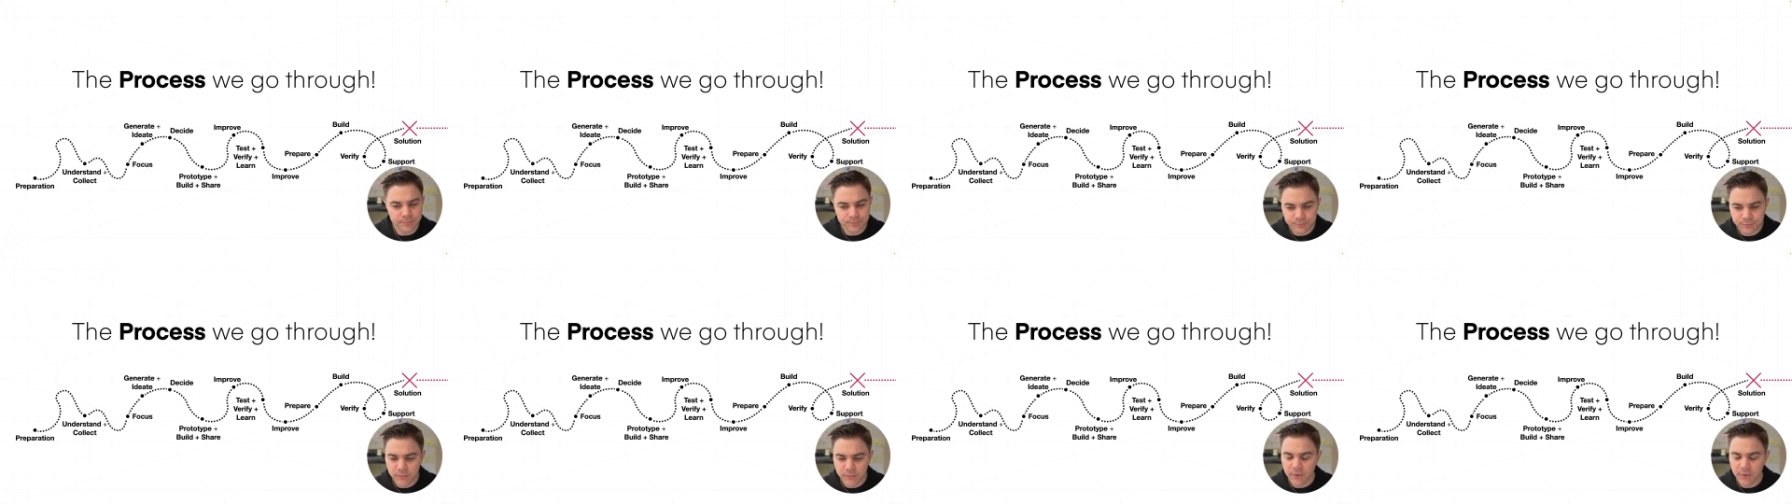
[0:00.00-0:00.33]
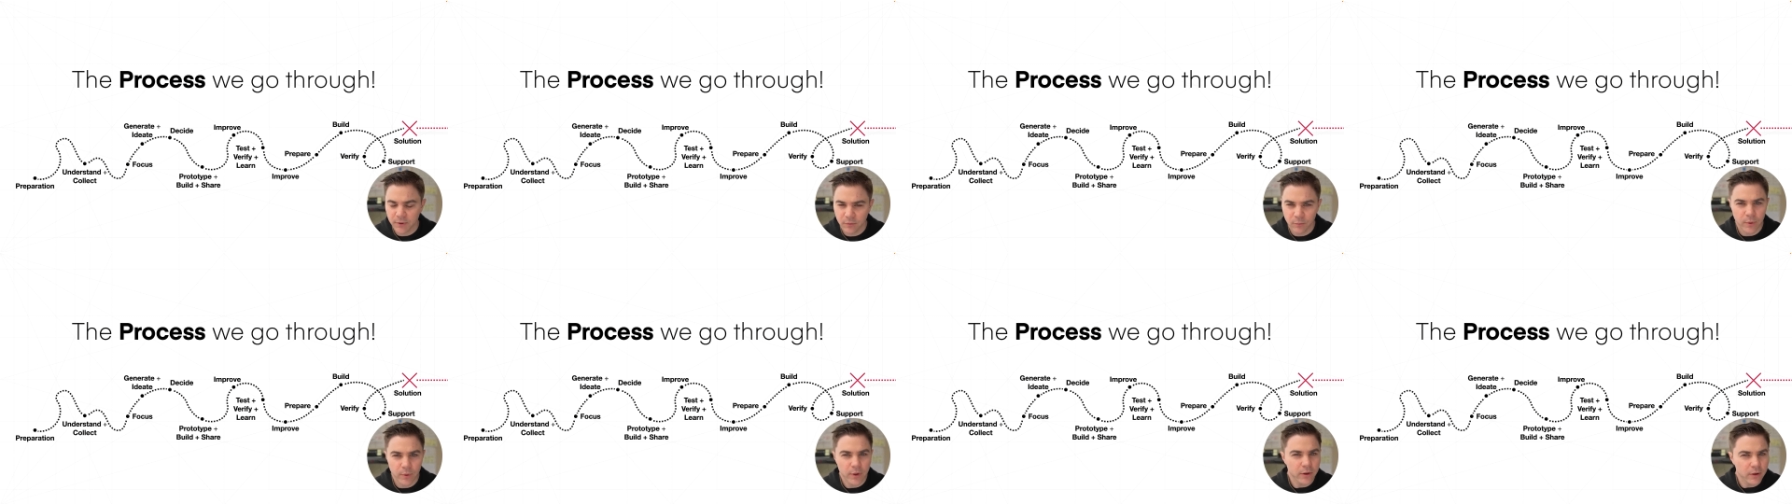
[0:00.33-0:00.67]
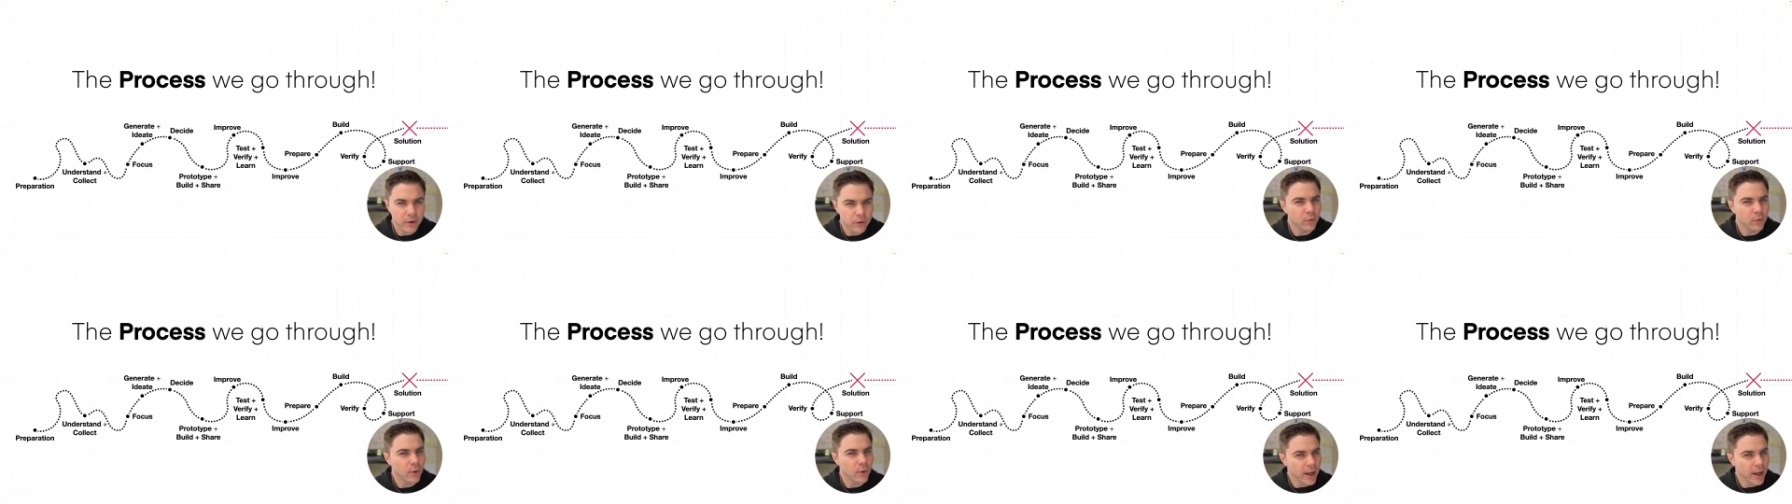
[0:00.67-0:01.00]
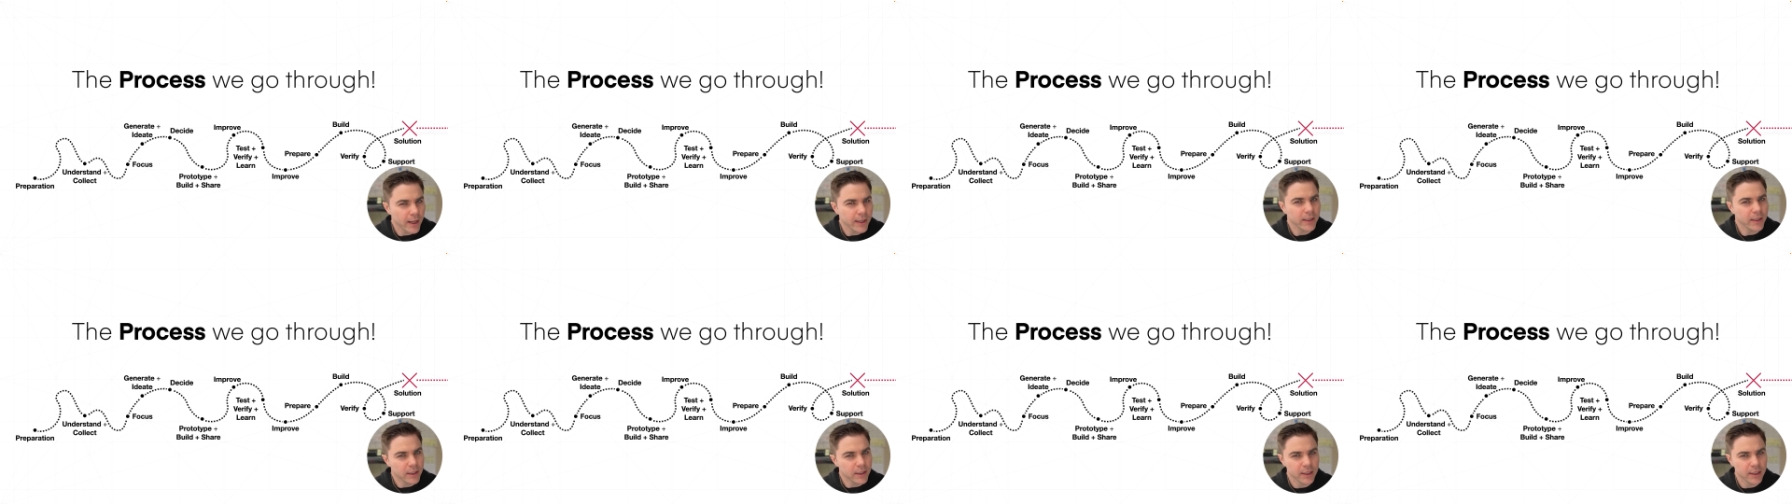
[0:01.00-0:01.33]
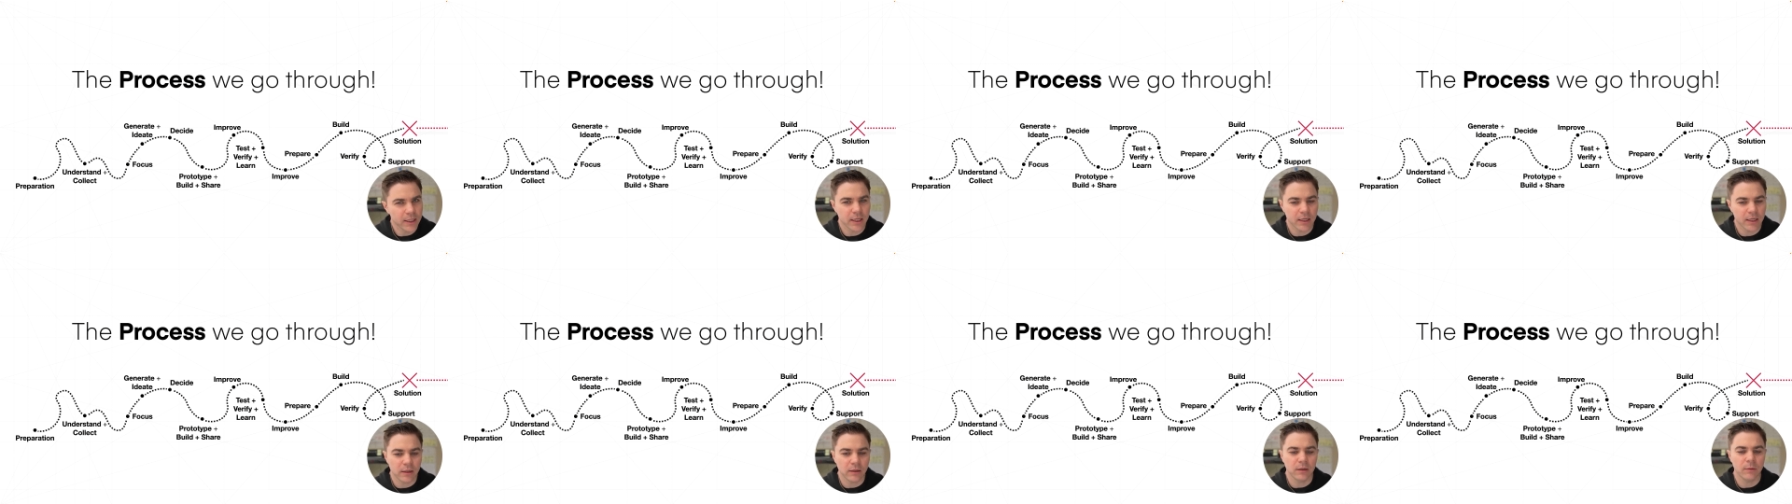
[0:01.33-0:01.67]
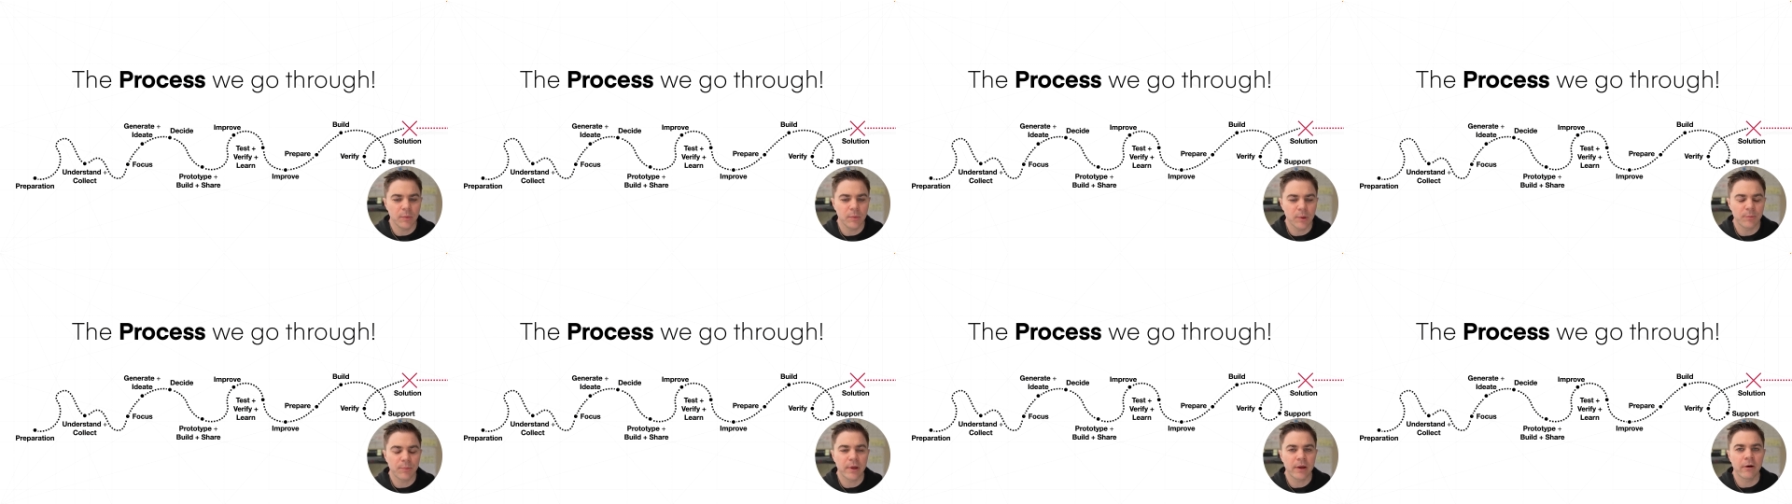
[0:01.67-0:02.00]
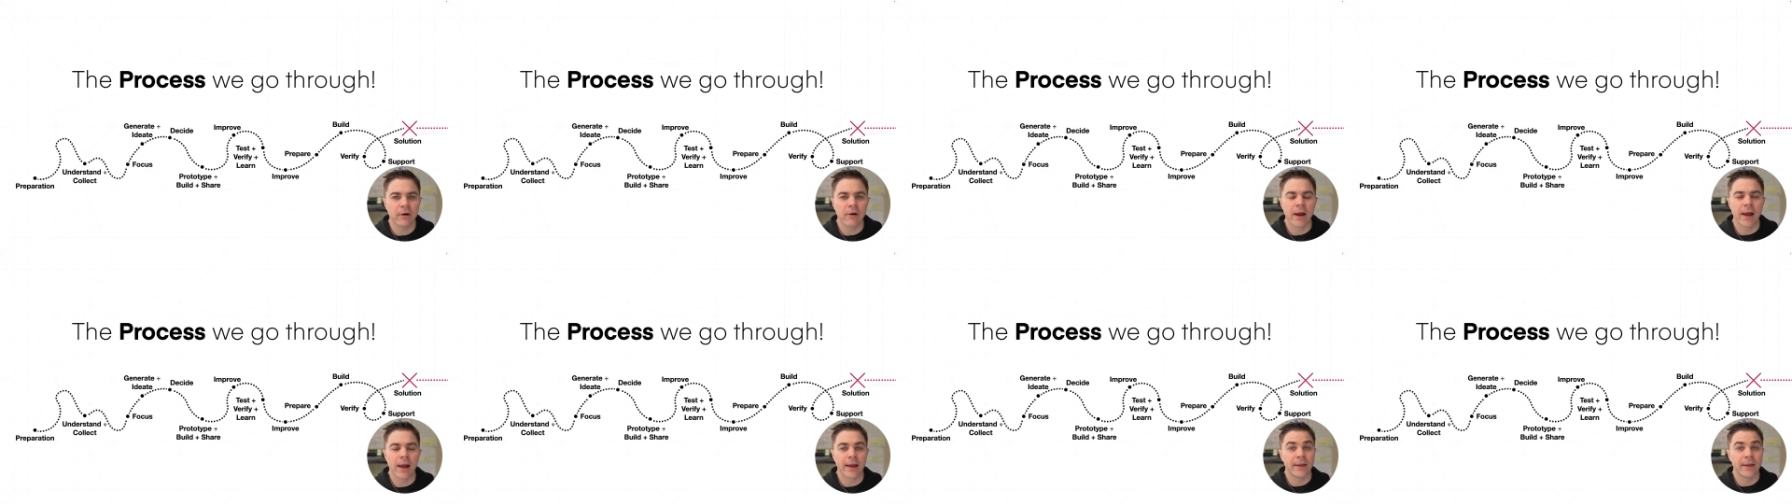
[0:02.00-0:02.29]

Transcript: where do I need to get a little bit better at?